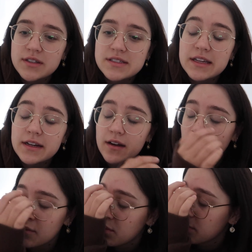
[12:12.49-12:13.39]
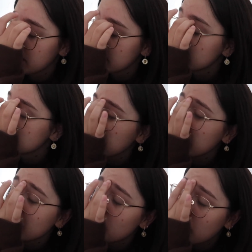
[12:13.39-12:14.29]
to set it up because
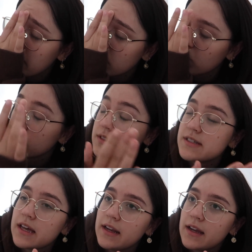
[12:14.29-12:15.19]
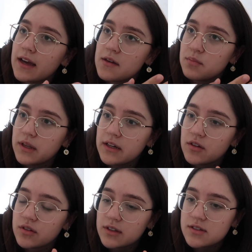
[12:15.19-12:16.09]
like no matter what setting I played
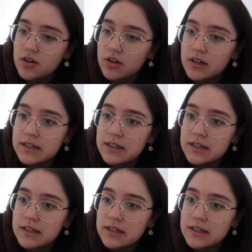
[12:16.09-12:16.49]
on the guitar,